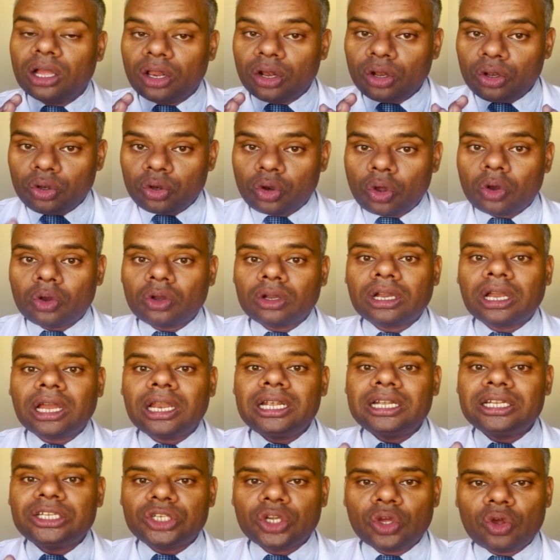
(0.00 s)

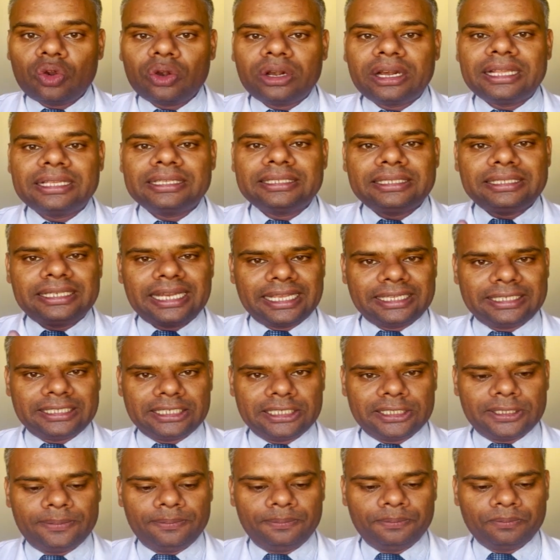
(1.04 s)
local tolerance
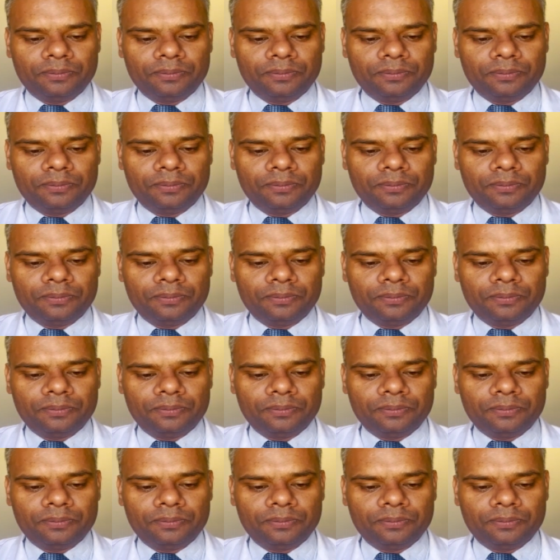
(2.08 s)
test,